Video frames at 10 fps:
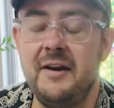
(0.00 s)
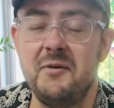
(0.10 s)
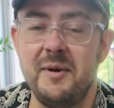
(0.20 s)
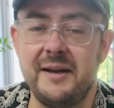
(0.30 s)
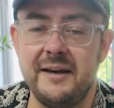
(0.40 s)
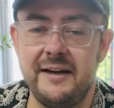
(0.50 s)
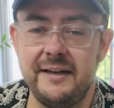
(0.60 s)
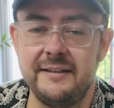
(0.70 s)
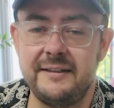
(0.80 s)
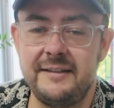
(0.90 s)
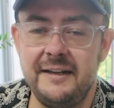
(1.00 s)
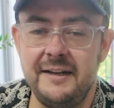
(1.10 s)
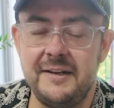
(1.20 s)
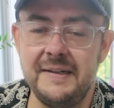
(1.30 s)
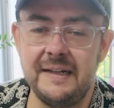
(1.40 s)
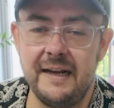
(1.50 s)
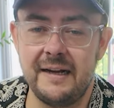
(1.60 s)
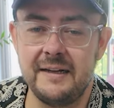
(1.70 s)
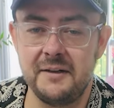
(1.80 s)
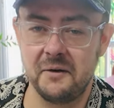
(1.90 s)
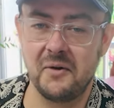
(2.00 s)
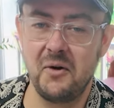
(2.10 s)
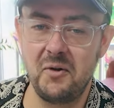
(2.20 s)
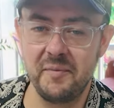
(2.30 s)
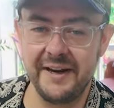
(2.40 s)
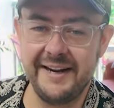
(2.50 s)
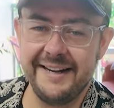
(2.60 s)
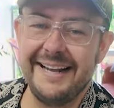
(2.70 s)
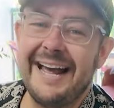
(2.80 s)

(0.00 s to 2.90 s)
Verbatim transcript: here are my cards, good luck, don't call me